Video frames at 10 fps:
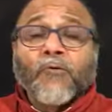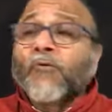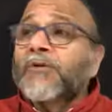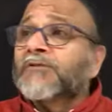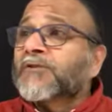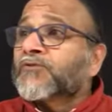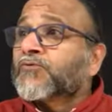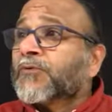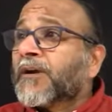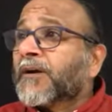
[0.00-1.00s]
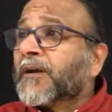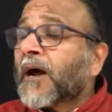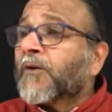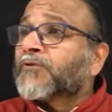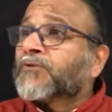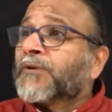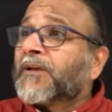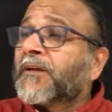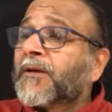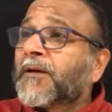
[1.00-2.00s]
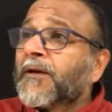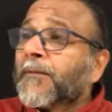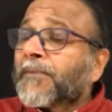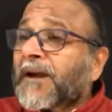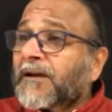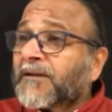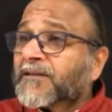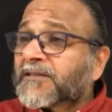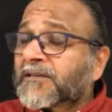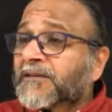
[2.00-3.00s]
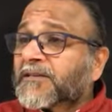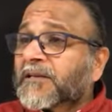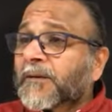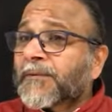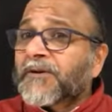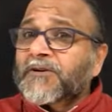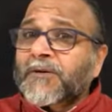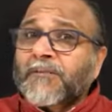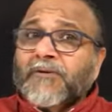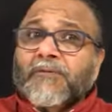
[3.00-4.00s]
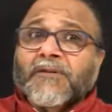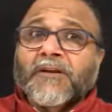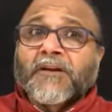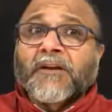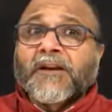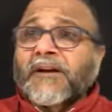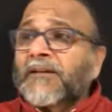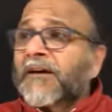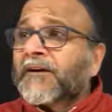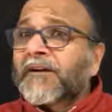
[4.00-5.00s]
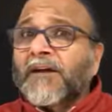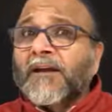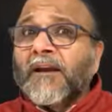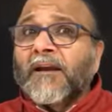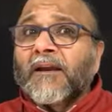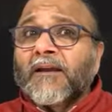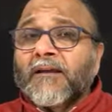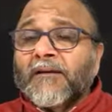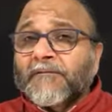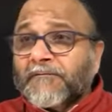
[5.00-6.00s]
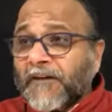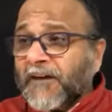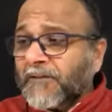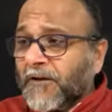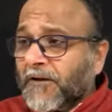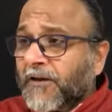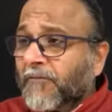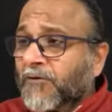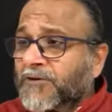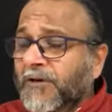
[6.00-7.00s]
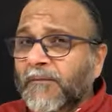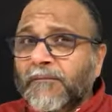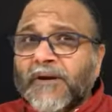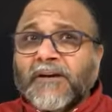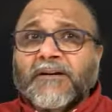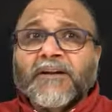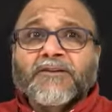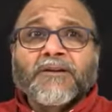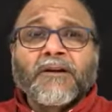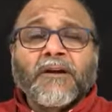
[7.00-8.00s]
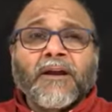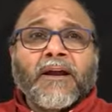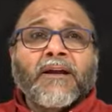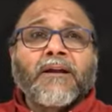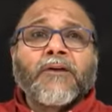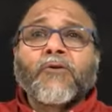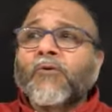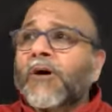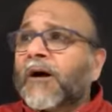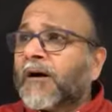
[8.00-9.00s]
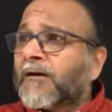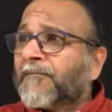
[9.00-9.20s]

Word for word: Who is a student? How should he practice discrimination between the real and the unreal? Faith, devotion, meditation and yoga.